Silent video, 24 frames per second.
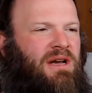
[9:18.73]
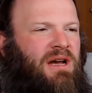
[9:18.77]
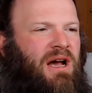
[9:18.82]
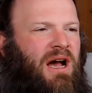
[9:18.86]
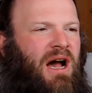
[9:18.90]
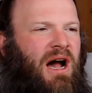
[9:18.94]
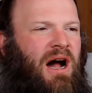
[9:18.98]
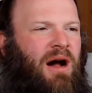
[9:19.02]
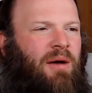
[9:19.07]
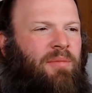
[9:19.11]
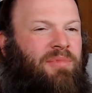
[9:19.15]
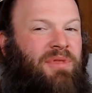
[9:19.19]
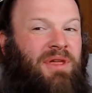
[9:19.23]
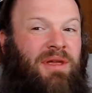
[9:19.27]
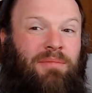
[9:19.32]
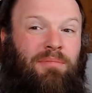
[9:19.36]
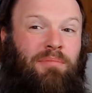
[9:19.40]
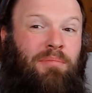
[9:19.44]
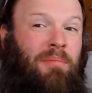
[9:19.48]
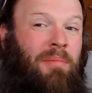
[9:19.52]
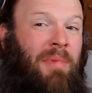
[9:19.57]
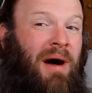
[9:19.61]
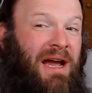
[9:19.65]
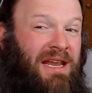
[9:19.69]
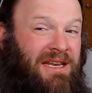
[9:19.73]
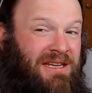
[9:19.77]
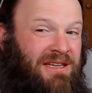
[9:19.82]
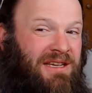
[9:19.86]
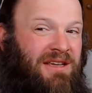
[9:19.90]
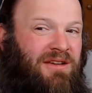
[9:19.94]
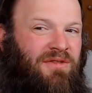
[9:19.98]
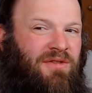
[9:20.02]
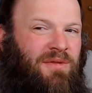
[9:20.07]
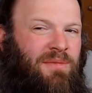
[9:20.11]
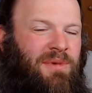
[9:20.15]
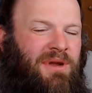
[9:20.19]
That might
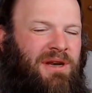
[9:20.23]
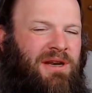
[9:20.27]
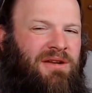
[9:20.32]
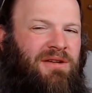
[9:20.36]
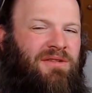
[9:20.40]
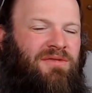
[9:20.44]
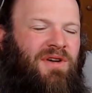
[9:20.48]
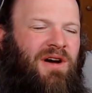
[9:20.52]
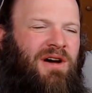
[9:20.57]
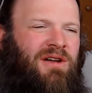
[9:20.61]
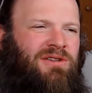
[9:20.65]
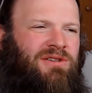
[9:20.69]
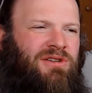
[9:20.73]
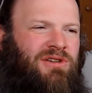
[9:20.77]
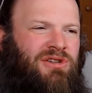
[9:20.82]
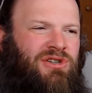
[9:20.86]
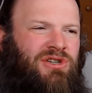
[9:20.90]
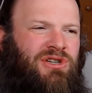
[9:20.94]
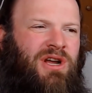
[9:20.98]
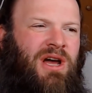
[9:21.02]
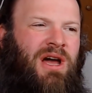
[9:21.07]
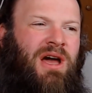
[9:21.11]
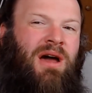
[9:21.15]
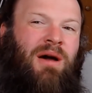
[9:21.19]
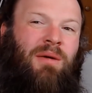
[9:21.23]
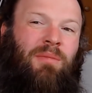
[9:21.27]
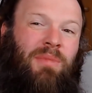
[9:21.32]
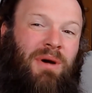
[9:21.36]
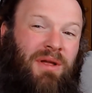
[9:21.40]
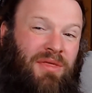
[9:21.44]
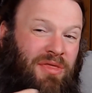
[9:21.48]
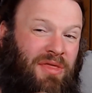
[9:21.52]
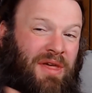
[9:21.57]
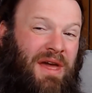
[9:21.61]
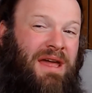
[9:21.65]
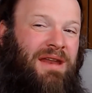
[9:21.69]
give him an advantage.
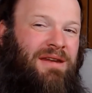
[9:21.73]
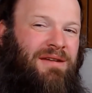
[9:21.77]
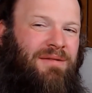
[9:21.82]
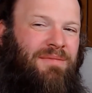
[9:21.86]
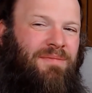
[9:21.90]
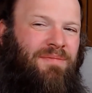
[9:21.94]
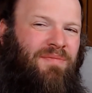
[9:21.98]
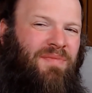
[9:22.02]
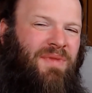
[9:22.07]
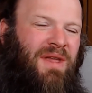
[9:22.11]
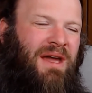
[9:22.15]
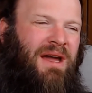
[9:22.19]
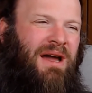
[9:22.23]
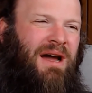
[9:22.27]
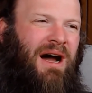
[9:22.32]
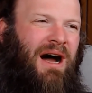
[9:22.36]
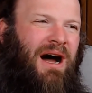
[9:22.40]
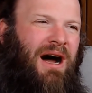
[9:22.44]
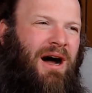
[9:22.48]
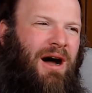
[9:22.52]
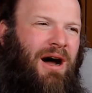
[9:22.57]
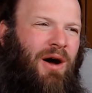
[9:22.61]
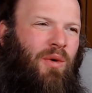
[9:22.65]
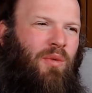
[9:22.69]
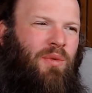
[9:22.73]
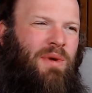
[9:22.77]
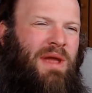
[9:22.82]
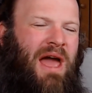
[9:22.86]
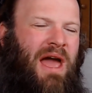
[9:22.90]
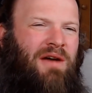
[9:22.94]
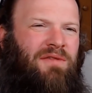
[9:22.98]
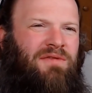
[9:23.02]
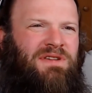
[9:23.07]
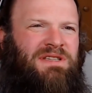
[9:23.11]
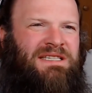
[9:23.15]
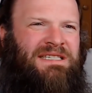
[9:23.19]
But then, we
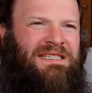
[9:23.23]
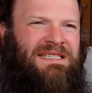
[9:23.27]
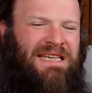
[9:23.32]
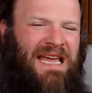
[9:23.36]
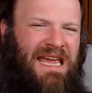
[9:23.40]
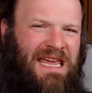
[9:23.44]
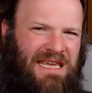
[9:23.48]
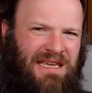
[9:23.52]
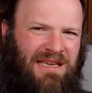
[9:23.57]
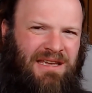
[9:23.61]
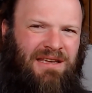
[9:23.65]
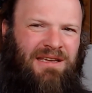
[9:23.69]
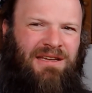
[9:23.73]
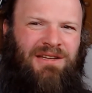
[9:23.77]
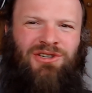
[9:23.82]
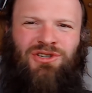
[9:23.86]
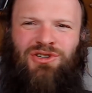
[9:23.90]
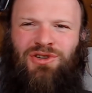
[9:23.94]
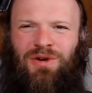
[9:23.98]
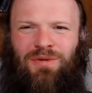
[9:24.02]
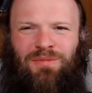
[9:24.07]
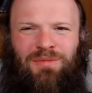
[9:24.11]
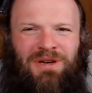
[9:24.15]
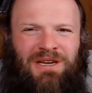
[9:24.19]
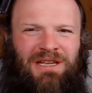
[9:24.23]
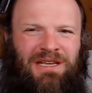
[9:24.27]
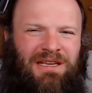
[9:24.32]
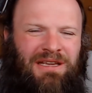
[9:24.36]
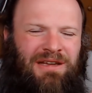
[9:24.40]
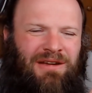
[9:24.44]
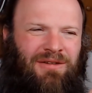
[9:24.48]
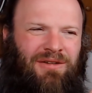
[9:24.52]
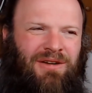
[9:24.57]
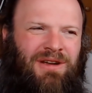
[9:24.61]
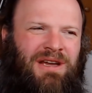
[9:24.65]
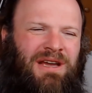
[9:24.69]
have a saying in Germany
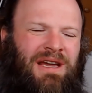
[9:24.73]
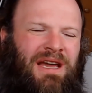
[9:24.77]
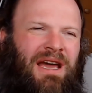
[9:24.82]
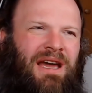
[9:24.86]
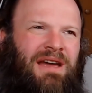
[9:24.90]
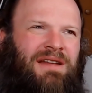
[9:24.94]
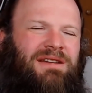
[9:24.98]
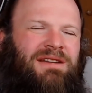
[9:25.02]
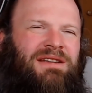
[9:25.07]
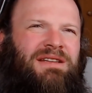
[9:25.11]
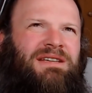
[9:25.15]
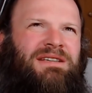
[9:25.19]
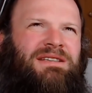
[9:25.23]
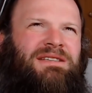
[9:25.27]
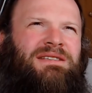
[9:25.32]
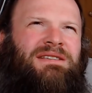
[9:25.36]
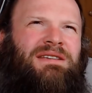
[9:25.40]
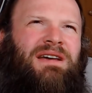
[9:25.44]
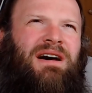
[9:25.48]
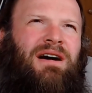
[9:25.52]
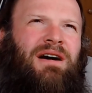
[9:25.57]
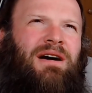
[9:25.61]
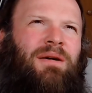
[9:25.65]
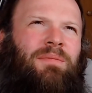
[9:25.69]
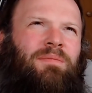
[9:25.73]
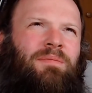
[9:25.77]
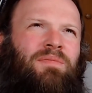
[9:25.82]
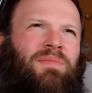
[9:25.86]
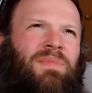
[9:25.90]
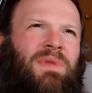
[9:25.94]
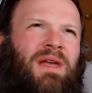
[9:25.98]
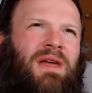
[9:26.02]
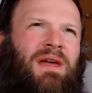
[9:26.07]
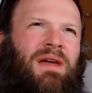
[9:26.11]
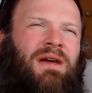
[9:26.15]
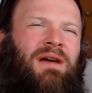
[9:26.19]
here, and it is,
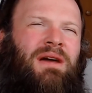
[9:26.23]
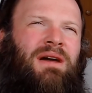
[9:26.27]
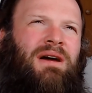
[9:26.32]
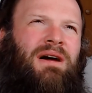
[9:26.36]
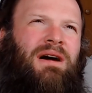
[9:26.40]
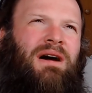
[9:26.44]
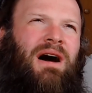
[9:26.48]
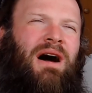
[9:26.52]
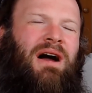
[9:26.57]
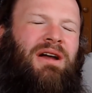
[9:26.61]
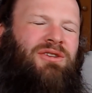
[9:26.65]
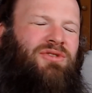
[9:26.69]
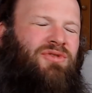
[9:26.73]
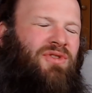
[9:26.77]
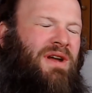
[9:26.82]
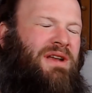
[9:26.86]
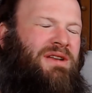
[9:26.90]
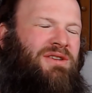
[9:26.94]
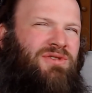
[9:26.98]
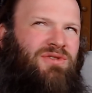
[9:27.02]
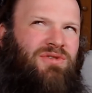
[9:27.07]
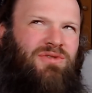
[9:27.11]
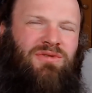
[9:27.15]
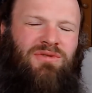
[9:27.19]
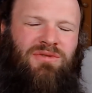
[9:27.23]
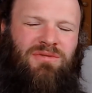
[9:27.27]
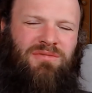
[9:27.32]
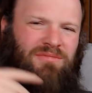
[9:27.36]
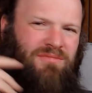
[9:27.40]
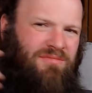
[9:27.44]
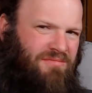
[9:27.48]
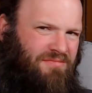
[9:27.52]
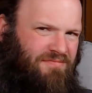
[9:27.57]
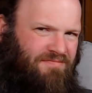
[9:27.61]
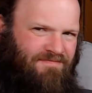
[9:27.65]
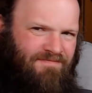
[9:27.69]
I try to
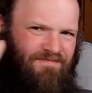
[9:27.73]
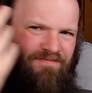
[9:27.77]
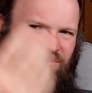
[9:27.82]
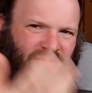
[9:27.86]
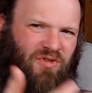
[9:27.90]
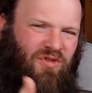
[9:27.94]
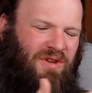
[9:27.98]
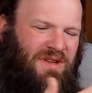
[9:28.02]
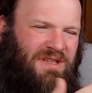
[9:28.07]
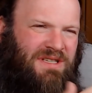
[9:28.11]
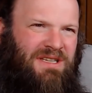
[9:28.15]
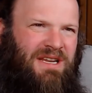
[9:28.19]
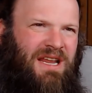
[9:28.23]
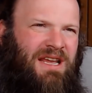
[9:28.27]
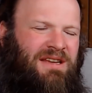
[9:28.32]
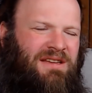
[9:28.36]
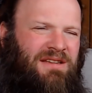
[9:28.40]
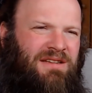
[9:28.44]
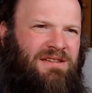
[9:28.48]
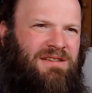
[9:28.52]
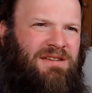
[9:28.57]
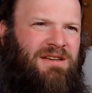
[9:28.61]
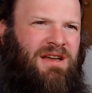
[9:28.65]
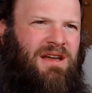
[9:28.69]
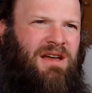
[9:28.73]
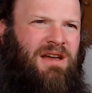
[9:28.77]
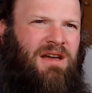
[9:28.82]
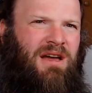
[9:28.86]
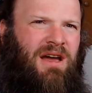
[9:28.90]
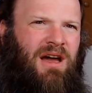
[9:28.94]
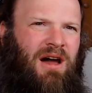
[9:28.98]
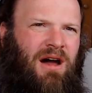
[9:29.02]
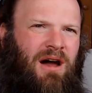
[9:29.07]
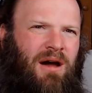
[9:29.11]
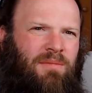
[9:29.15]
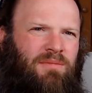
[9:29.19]
translate it,
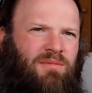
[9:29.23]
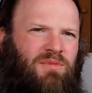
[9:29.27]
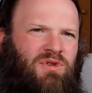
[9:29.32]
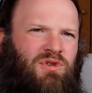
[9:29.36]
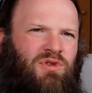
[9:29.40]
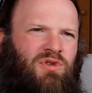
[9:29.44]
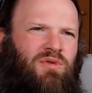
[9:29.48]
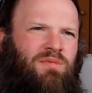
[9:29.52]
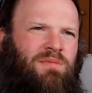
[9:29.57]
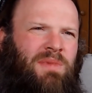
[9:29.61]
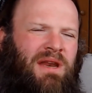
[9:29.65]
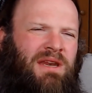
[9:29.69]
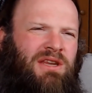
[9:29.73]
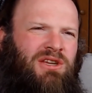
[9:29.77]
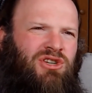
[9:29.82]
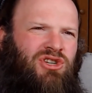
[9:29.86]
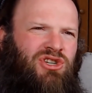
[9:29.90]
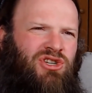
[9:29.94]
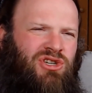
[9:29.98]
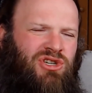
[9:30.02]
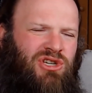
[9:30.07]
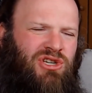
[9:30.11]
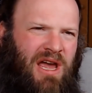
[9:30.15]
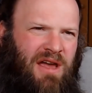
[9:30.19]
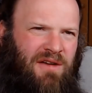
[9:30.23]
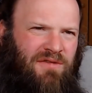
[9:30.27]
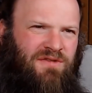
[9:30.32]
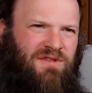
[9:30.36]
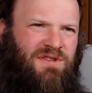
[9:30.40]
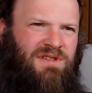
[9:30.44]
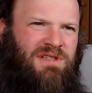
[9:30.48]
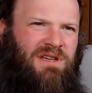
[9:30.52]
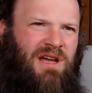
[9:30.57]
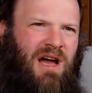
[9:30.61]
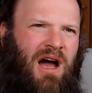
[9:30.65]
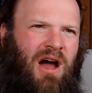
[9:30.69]
too many
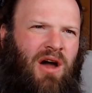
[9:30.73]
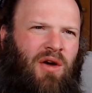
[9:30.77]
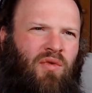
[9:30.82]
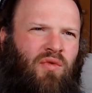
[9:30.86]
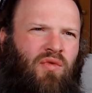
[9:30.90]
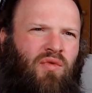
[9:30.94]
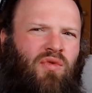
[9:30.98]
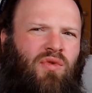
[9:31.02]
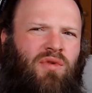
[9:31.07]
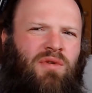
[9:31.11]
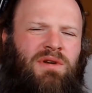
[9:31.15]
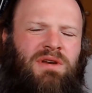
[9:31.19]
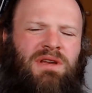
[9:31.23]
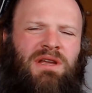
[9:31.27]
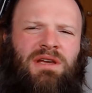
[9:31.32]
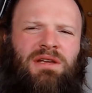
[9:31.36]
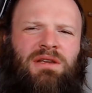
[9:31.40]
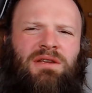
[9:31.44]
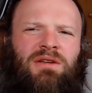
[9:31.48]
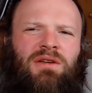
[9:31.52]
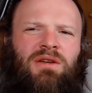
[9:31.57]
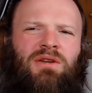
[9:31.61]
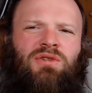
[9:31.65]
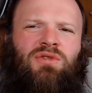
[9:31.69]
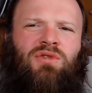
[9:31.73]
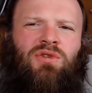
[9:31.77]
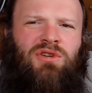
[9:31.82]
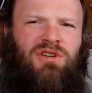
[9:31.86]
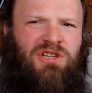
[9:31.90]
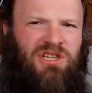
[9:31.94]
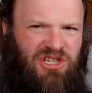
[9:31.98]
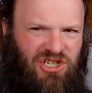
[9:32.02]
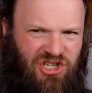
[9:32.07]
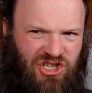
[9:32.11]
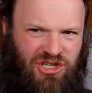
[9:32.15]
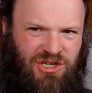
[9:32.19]
chefs are ruining your
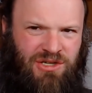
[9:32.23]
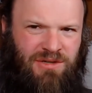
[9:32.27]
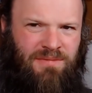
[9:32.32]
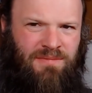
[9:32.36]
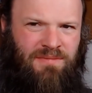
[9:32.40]
dish.